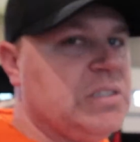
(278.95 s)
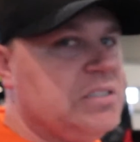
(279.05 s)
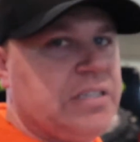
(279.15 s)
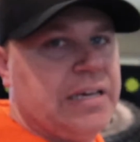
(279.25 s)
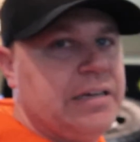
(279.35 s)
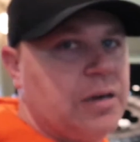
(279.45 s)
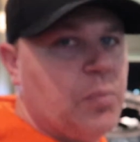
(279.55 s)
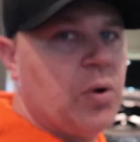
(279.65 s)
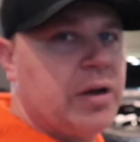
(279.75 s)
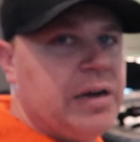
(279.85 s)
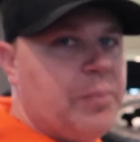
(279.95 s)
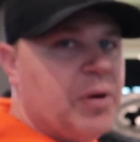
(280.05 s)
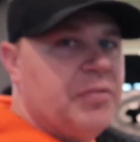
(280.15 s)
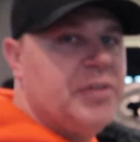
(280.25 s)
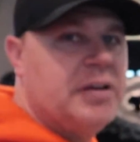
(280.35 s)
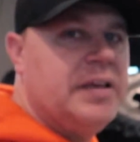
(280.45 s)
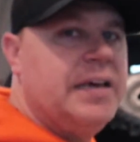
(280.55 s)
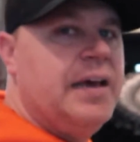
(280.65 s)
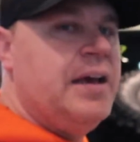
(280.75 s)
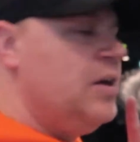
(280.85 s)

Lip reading: this thing ended up working out perfectly.